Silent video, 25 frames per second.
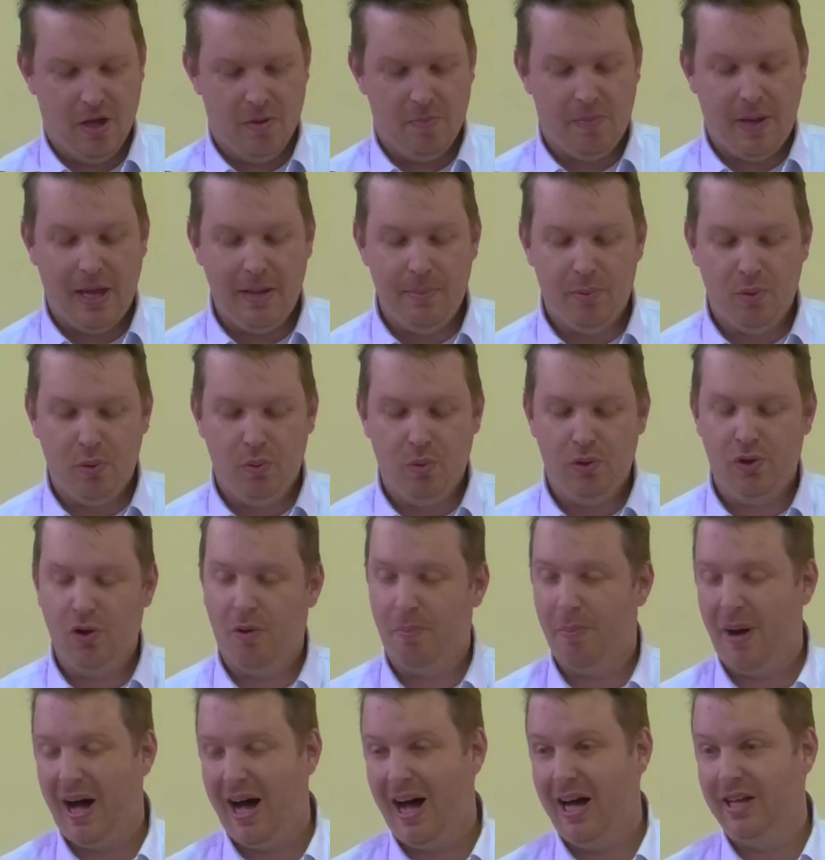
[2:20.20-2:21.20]
People would
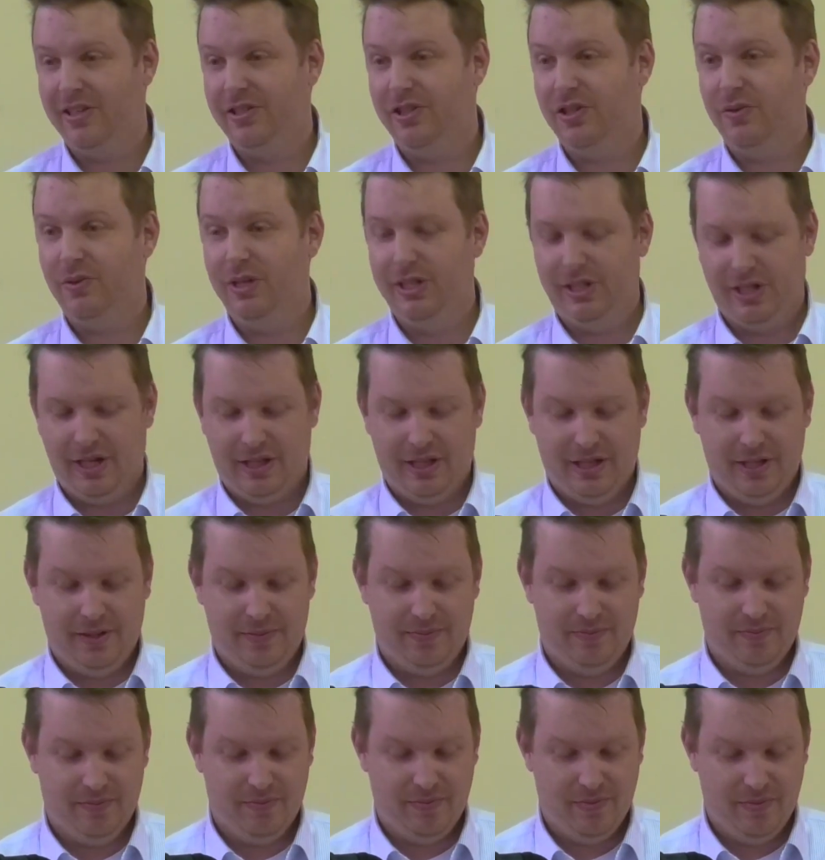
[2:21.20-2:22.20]
not pass to each other.
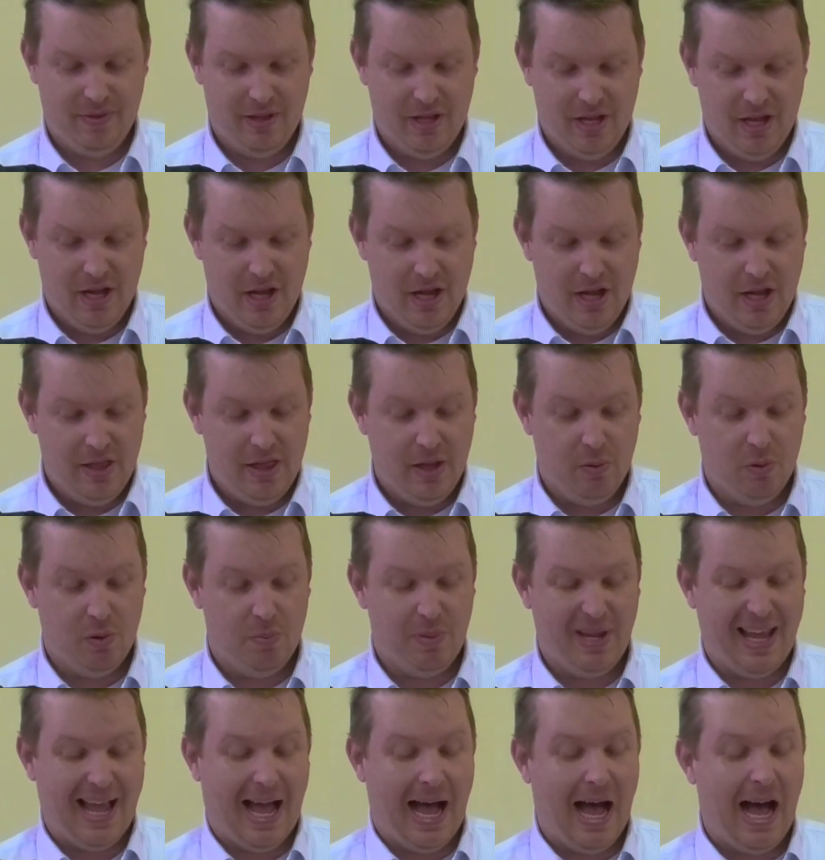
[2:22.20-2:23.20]
There would
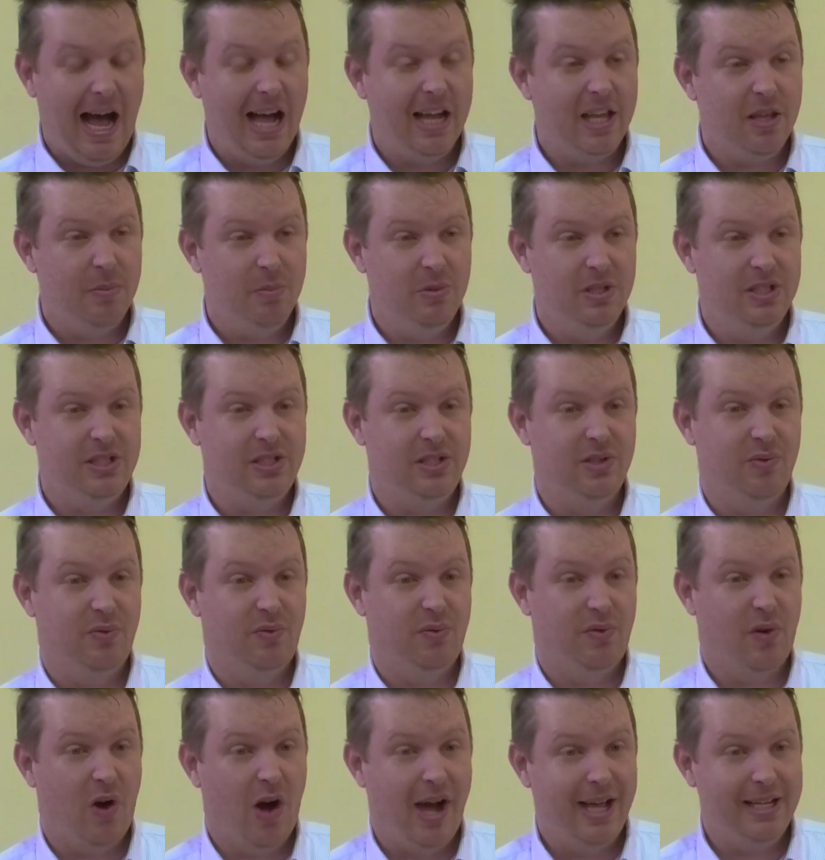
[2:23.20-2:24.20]
be arguments and
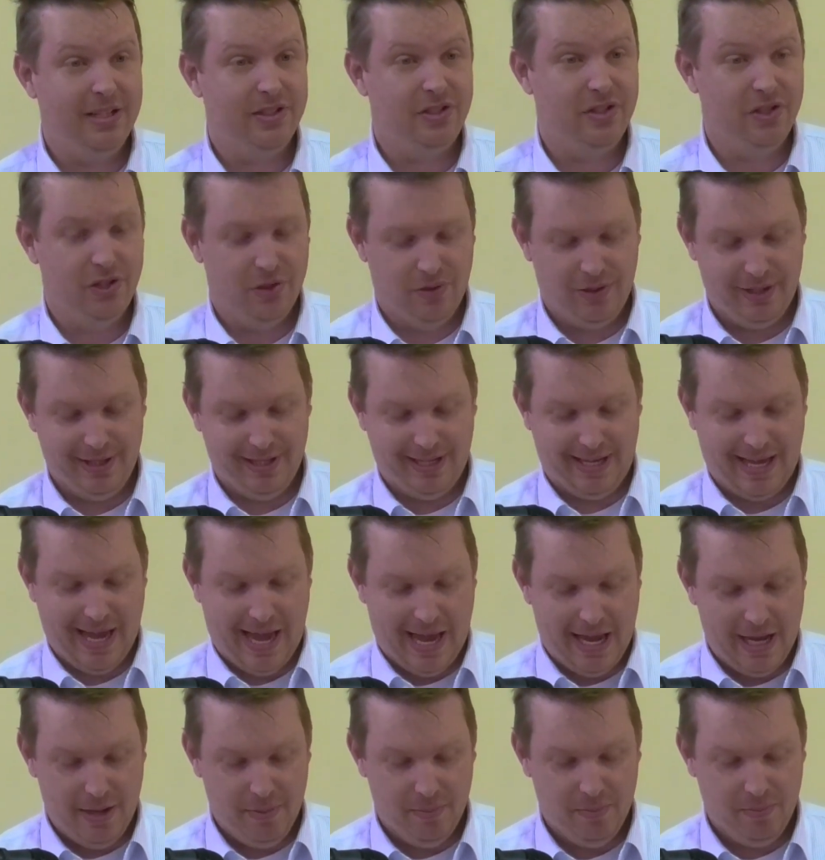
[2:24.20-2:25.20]
fights during the
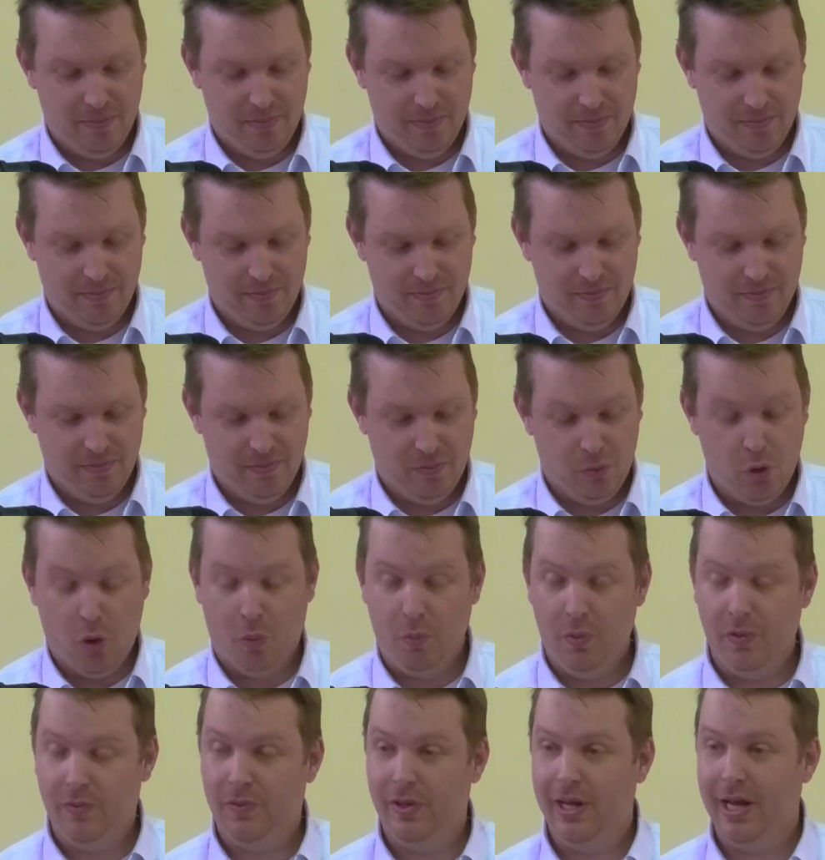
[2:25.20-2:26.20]
game, not
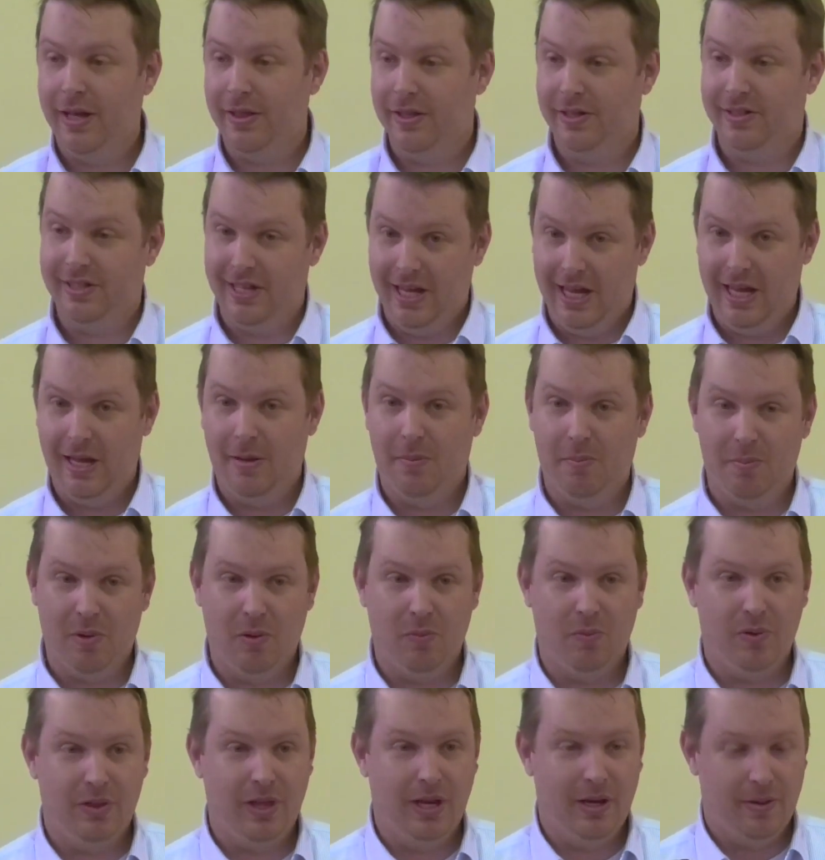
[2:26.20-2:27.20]
with the other team, but
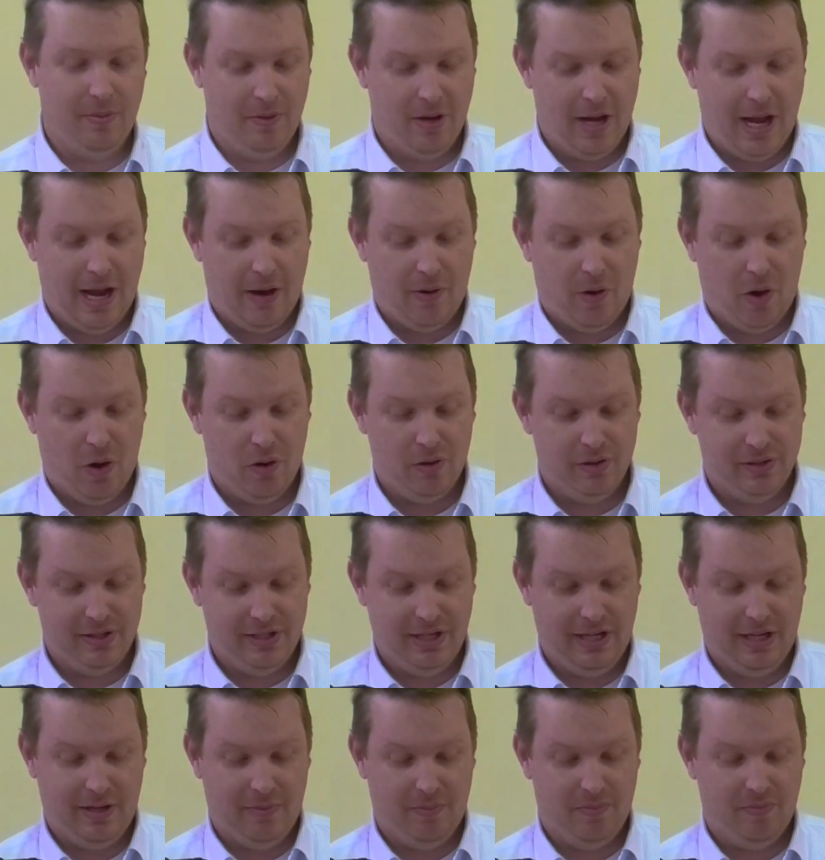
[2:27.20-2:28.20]
within our own
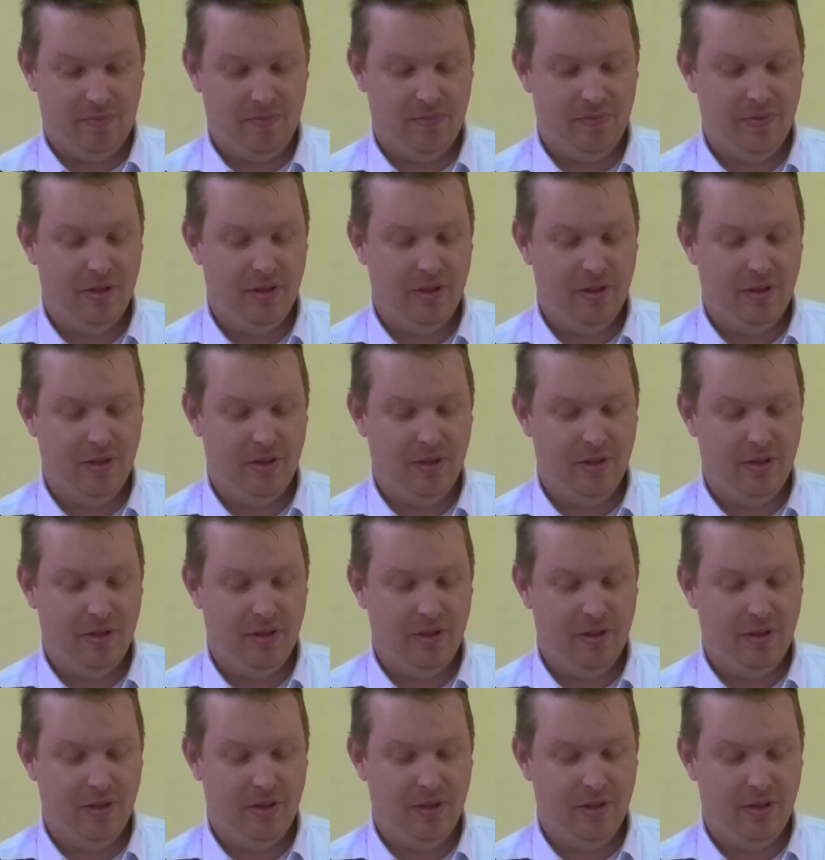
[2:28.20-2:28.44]
team.